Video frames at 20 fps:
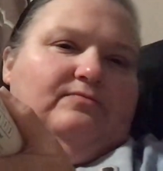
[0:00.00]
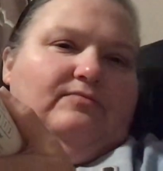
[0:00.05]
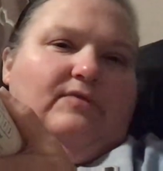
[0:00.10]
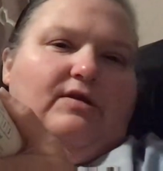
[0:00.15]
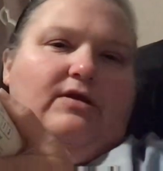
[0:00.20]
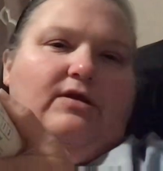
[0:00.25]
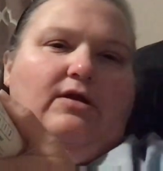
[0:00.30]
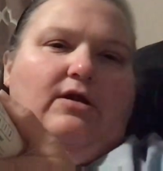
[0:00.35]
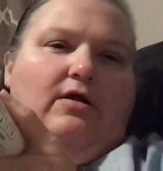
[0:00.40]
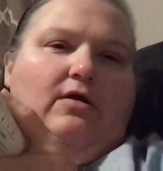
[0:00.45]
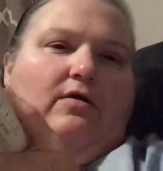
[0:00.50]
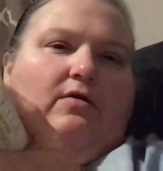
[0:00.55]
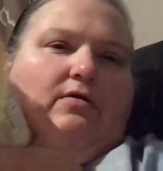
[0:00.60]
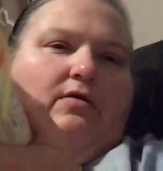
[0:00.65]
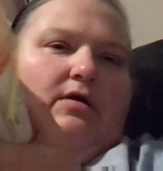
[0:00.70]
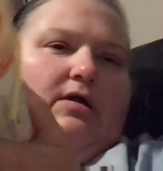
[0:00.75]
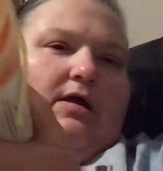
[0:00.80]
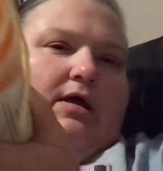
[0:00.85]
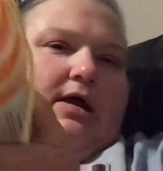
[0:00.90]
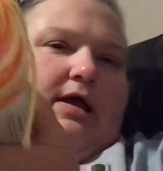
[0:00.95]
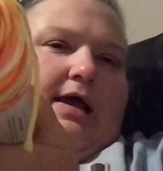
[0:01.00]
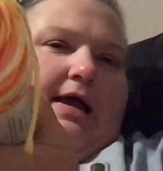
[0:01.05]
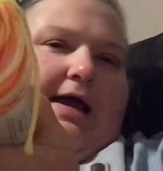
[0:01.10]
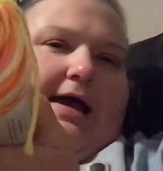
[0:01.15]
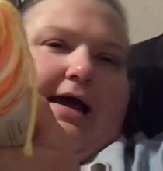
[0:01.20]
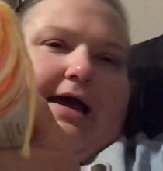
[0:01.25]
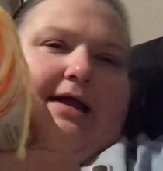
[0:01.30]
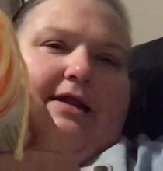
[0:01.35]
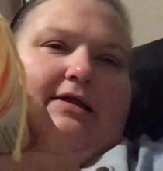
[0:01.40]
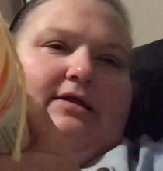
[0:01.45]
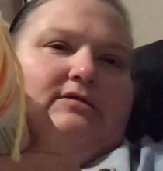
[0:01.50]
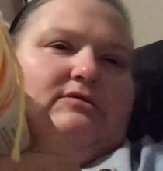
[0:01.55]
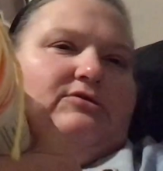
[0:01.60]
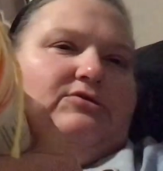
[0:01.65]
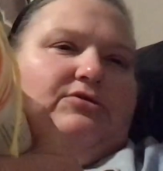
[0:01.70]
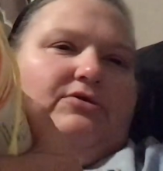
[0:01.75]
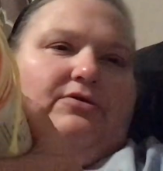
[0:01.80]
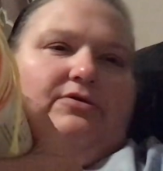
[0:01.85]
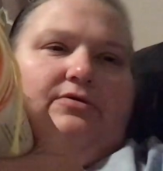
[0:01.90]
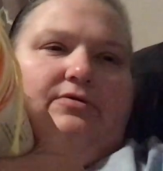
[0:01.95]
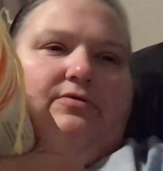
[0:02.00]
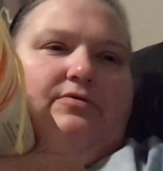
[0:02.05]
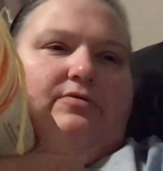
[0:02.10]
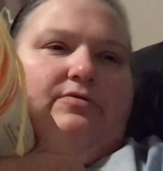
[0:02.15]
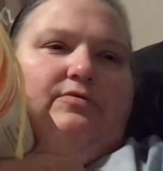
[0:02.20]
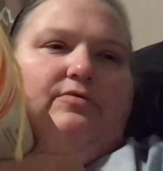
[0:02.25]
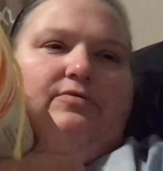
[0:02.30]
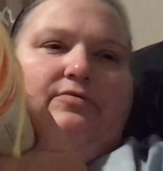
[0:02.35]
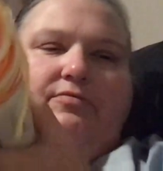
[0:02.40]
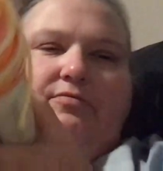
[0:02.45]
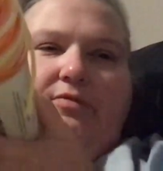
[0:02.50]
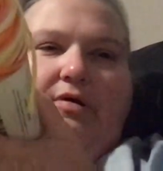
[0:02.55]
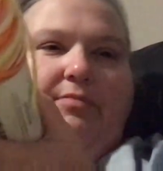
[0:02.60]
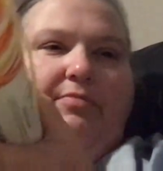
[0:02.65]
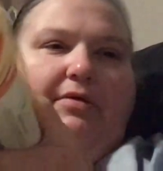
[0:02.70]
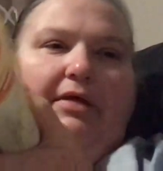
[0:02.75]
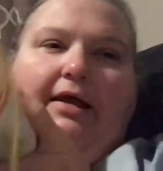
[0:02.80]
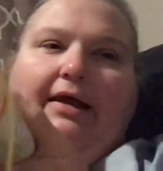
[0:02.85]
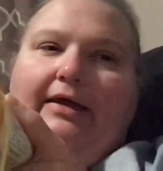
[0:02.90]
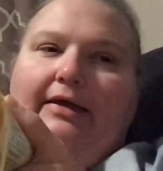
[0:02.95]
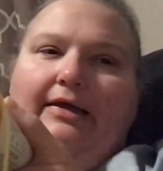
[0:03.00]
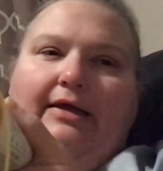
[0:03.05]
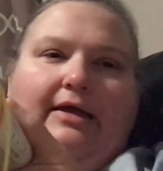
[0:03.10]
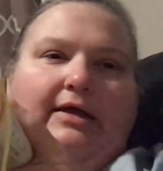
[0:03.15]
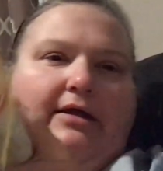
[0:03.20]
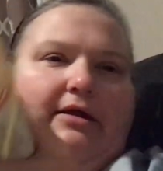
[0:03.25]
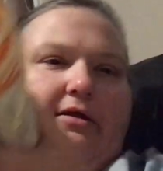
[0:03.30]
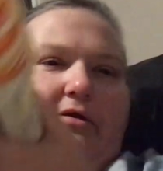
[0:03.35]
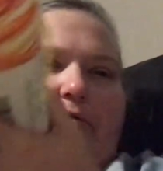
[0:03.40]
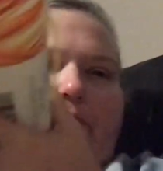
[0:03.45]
you know, add it to a blanket or